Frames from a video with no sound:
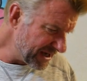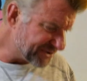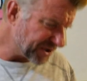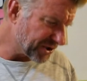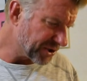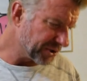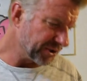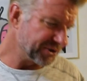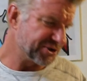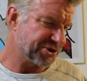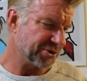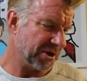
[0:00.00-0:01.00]
It's a
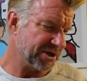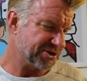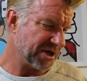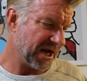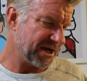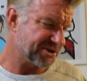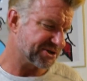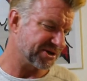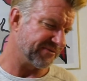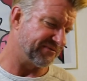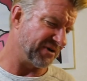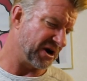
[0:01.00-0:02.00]
curled soy sauce,
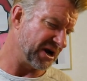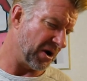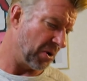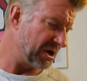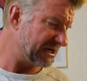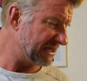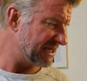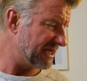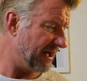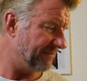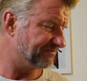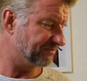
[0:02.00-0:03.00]
very
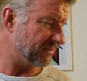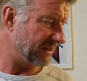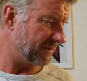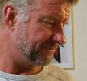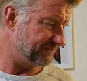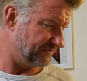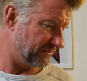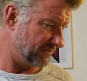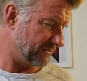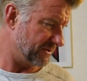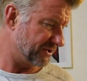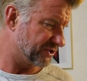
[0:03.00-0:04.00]
oily
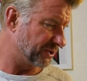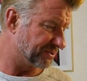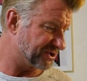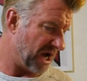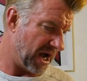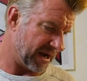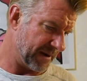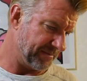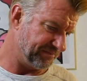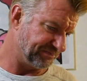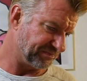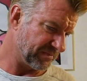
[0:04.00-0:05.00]
soup stock.
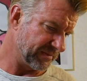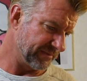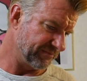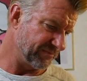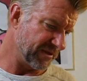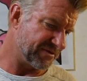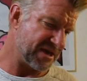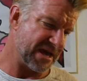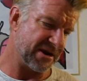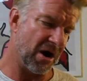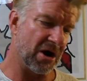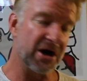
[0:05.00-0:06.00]

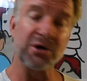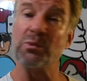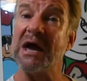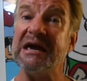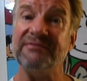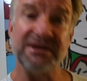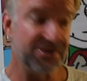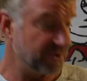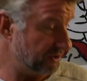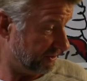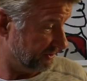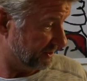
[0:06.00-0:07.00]
Thin, hard, wavy
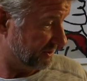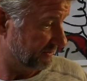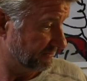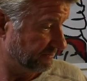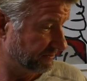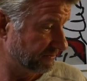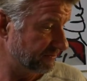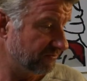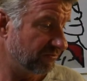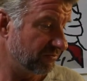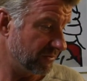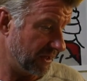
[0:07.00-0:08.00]
noodles.
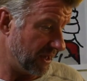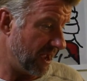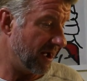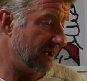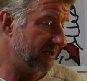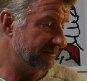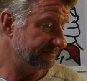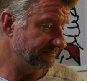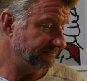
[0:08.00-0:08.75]
Yeah.